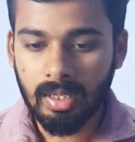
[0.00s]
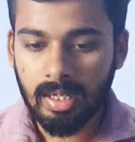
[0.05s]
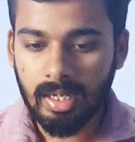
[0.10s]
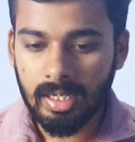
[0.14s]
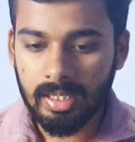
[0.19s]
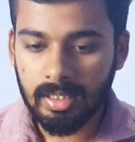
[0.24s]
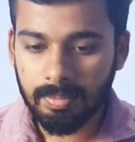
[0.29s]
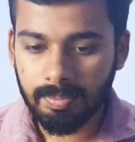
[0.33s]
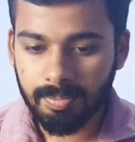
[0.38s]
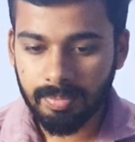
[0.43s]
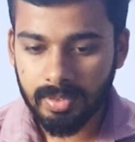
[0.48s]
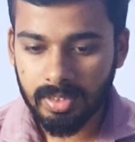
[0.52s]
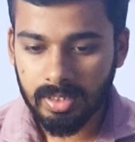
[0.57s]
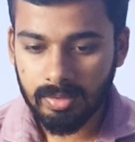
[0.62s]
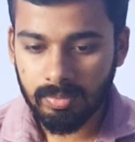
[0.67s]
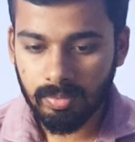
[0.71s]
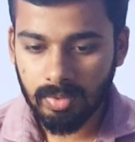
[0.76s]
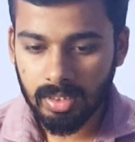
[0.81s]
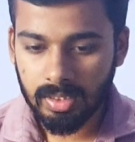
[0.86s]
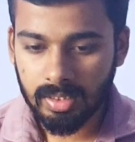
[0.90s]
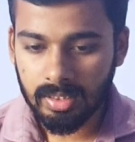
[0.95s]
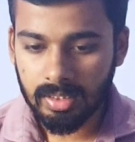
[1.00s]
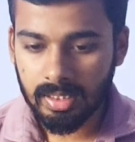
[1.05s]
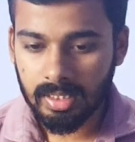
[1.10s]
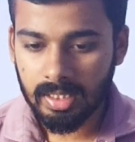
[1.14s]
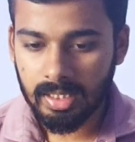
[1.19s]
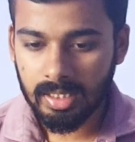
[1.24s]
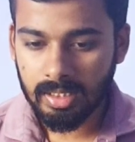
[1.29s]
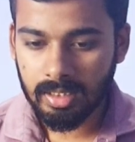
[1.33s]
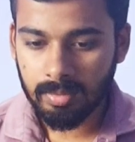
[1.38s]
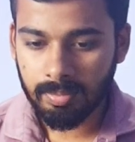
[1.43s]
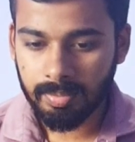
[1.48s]
and P1
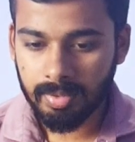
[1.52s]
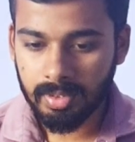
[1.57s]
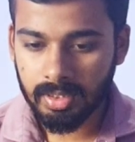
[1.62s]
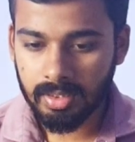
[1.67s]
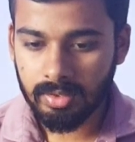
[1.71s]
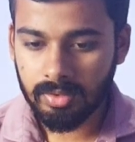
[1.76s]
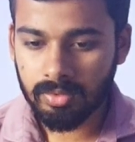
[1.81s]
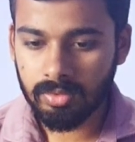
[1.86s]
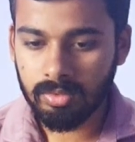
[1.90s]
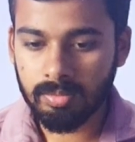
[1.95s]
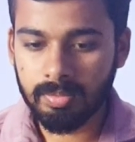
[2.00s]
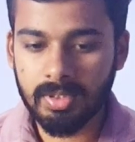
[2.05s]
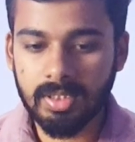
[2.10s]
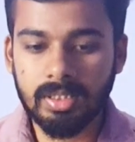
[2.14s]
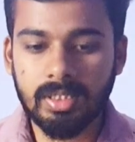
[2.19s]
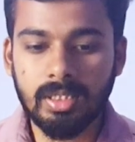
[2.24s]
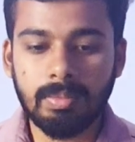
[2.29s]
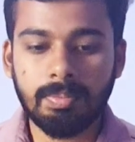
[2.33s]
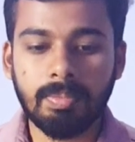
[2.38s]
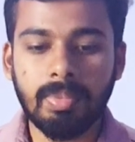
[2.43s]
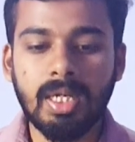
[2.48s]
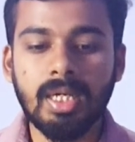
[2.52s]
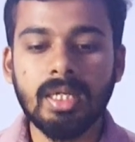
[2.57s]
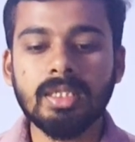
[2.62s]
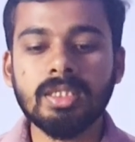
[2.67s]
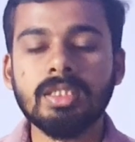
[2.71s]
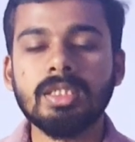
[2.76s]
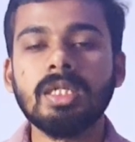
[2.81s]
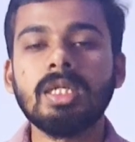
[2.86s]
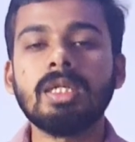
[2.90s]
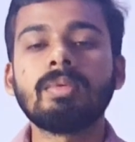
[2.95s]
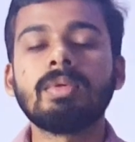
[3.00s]
and P2 be the
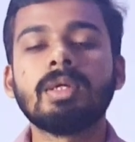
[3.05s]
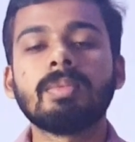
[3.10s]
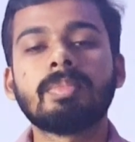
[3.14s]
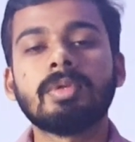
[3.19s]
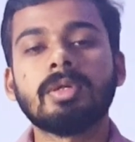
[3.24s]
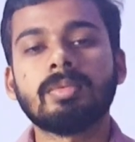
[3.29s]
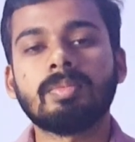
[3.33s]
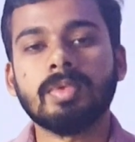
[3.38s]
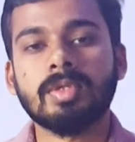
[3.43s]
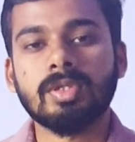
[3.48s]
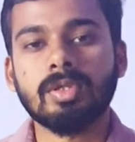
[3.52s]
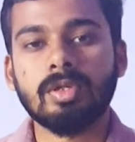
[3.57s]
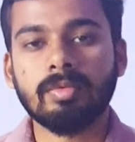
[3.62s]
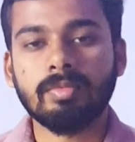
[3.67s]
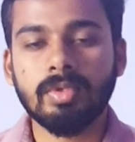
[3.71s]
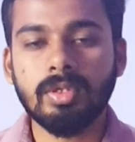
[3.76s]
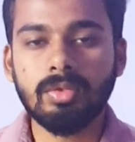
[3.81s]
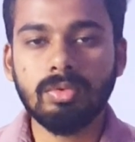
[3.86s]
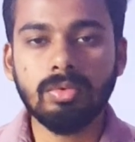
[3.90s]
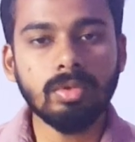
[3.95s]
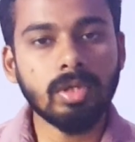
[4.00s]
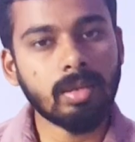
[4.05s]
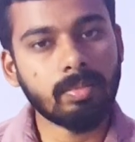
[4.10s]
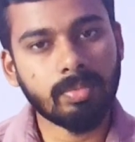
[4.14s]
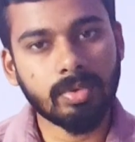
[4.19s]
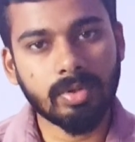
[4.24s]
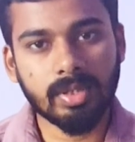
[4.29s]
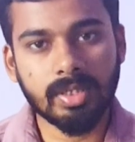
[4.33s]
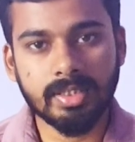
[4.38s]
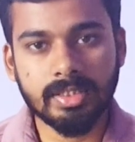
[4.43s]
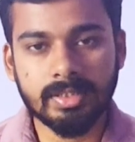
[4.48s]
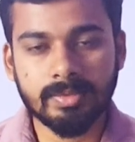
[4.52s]
partial vapor pressure of the two
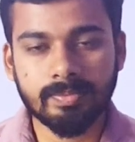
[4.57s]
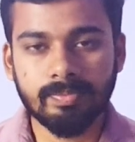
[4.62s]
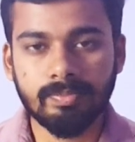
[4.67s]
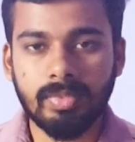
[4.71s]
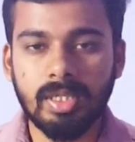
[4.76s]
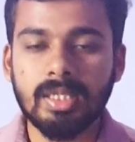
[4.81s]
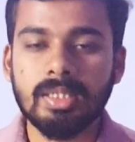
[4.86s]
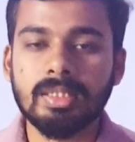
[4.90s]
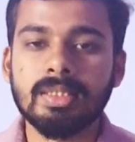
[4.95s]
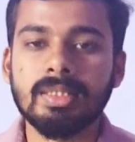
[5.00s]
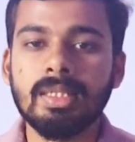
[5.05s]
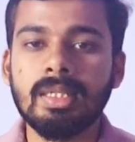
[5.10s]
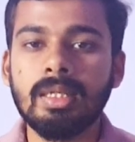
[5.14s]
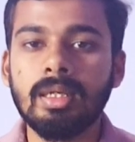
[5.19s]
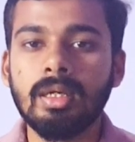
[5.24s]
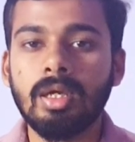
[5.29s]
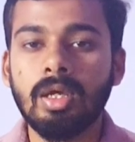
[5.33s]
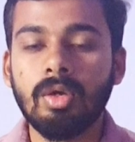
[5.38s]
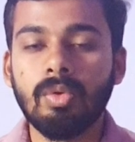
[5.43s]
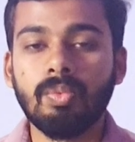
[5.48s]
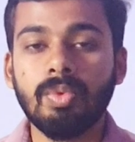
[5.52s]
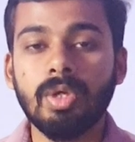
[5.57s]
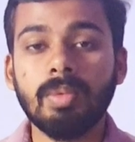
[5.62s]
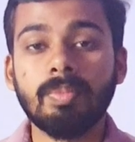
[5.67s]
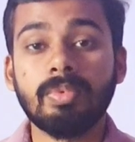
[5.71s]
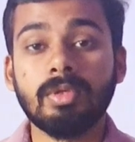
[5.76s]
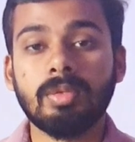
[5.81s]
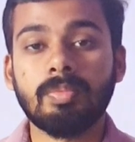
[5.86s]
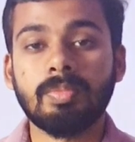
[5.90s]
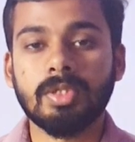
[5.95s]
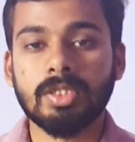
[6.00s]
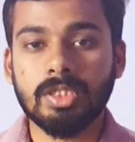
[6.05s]
components. Partial
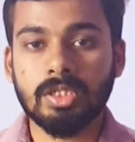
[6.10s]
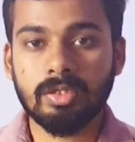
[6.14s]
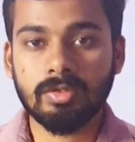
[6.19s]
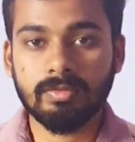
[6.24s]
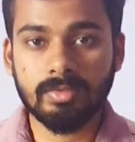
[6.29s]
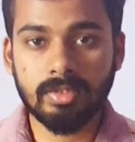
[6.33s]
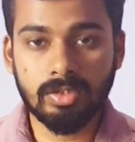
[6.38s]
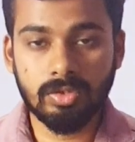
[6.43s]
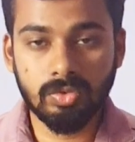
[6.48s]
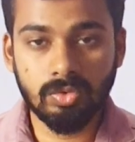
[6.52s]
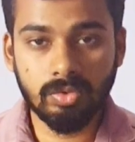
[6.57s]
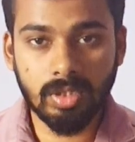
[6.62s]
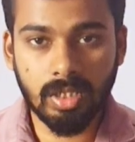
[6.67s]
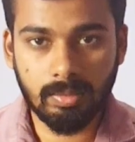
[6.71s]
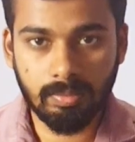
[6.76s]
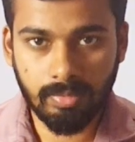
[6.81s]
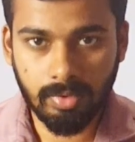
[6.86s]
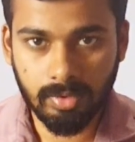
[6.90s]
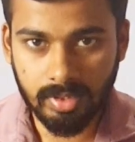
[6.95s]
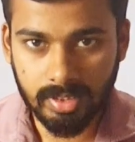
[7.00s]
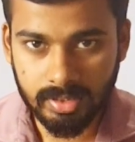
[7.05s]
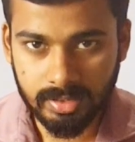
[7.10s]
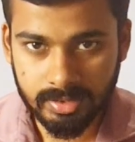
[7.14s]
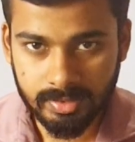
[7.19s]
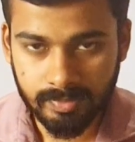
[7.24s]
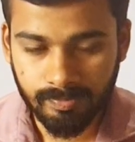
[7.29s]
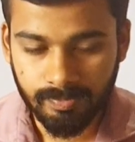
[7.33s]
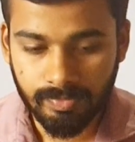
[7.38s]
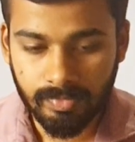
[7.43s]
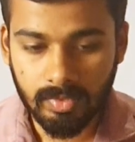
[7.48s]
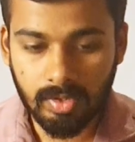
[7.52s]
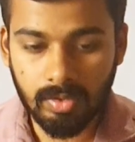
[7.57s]
vapor pressure of the two components.
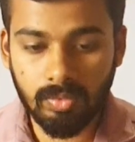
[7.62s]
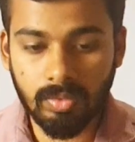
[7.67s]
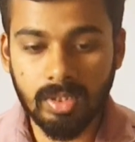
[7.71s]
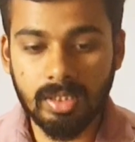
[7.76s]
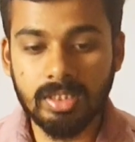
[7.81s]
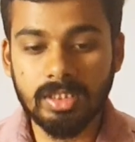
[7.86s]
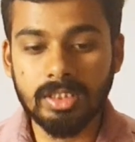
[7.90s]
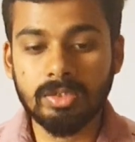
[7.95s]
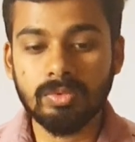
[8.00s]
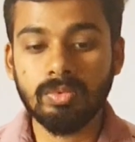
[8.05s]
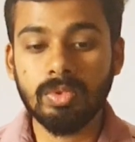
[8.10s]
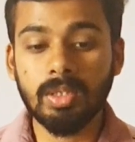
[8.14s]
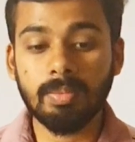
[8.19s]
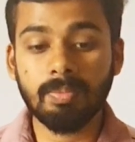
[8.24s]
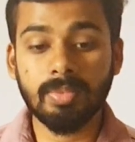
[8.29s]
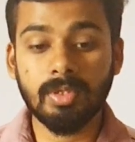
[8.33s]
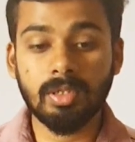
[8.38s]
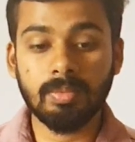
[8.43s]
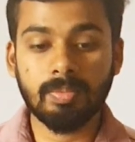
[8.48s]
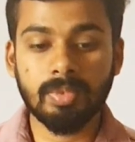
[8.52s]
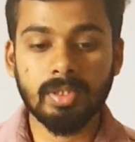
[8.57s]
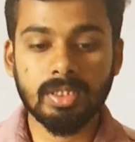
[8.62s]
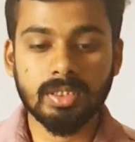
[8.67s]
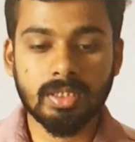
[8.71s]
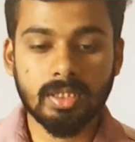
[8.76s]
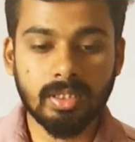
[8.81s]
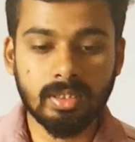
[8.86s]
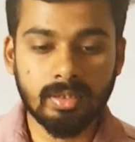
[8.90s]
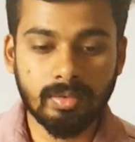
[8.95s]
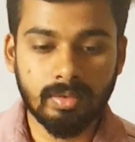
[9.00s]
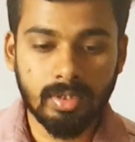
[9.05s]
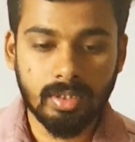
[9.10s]
Now what is vapor
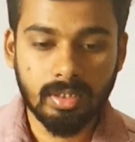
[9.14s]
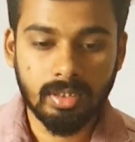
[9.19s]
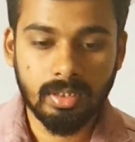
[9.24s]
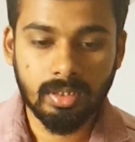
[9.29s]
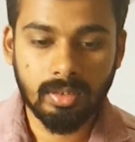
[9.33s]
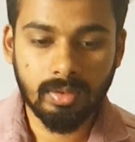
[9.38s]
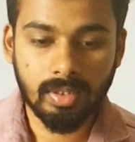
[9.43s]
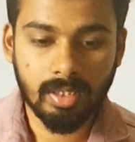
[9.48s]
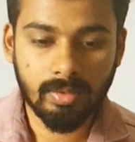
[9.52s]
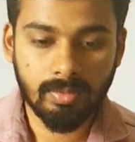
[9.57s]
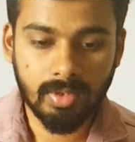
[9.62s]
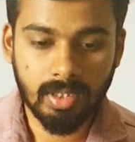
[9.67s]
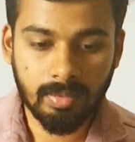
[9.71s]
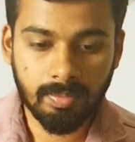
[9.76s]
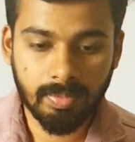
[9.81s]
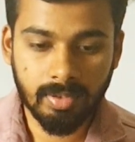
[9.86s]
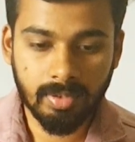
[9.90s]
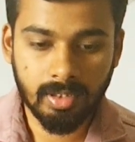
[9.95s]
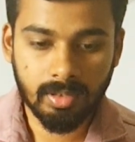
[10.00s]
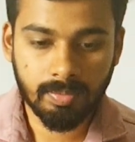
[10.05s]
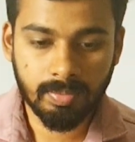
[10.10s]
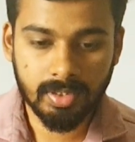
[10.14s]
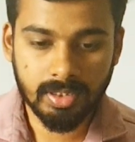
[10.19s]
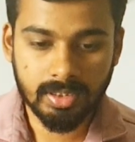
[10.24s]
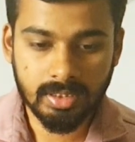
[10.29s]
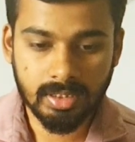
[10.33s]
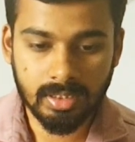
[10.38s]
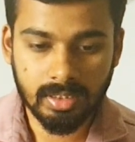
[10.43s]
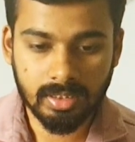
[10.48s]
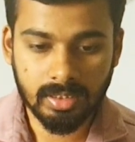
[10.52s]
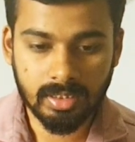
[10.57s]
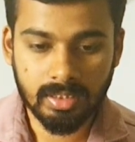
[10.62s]
pressure? The vapor
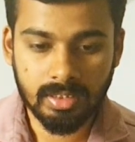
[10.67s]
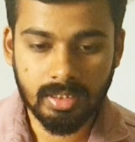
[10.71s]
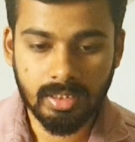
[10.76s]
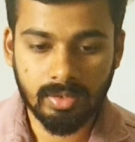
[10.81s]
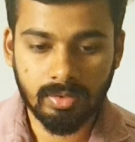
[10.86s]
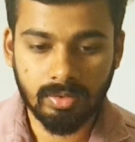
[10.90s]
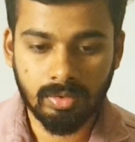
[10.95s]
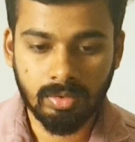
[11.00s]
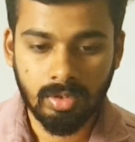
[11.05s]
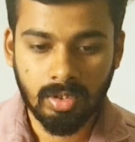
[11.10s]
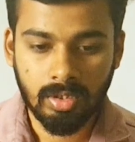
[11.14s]
pressure antandre enu?